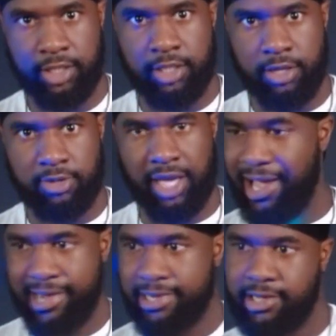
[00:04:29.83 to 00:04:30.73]

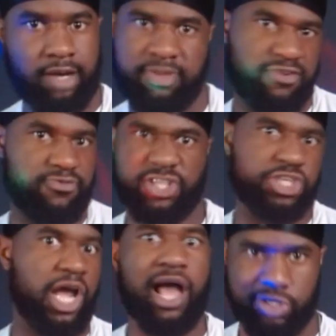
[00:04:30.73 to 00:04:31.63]
Okay? I didn't come here for the
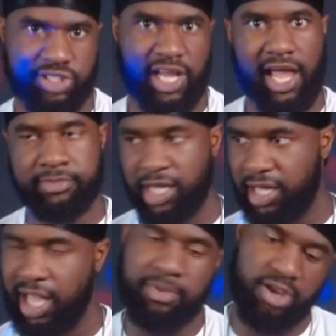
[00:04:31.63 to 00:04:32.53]
childish games. I
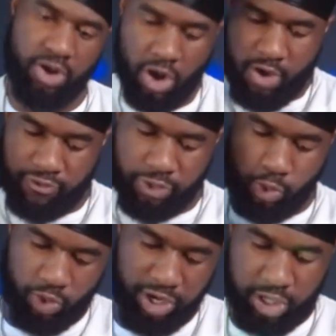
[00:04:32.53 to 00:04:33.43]
came here for the
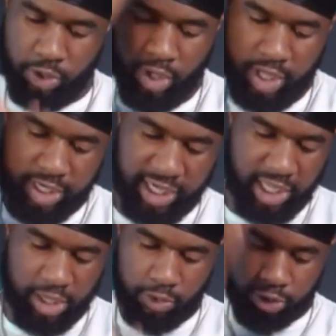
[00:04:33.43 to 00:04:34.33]
real
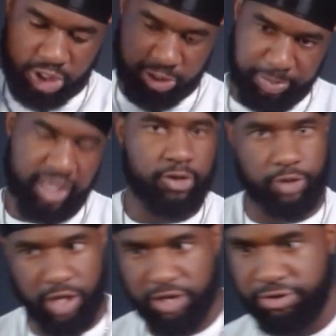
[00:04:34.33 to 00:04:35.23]
deal spiel.
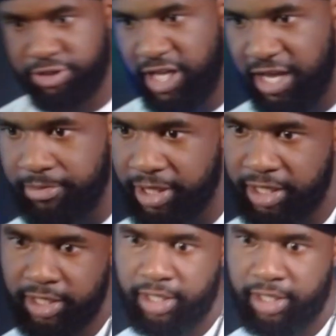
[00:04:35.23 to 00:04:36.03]
You understand me?